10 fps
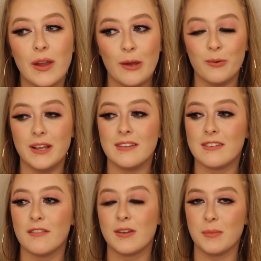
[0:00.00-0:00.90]
it
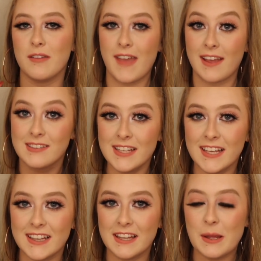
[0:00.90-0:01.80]
was from the
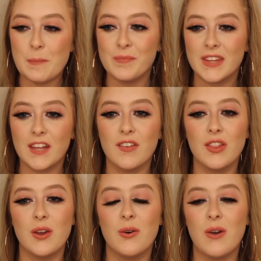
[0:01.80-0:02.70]
vaccine,
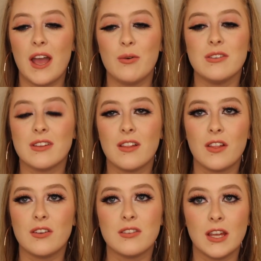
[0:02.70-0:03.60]
even though I was a
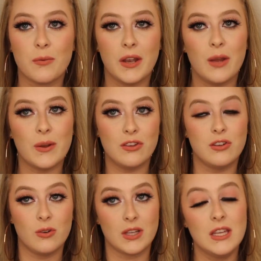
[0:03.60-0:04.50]
little sick when I went
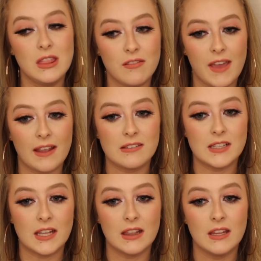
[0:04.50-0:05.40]
to go get the
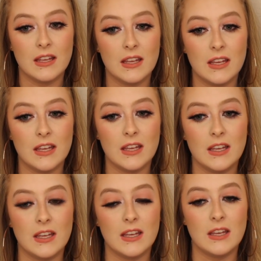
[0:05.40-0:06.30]
vaccine,
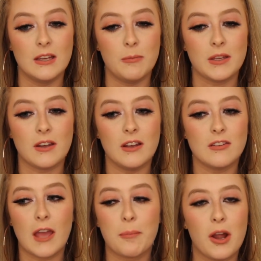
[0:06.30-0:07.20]

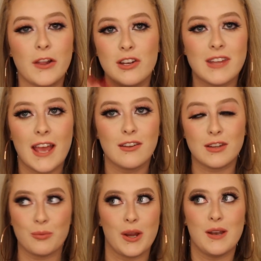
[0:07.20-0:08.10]
because I probably just had
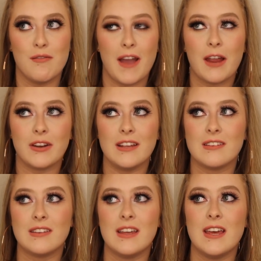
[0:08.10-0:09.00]
some random
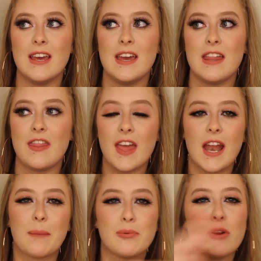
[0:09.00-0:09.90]
virus. Then
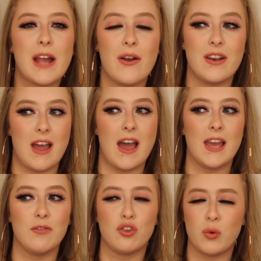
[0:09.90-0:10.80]
I broke out in
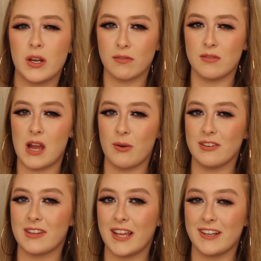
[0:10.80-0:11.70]
hives 24
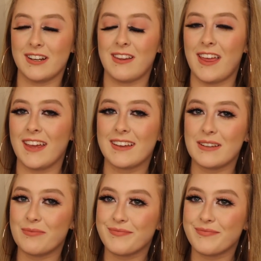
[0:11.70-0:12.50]
hours later, like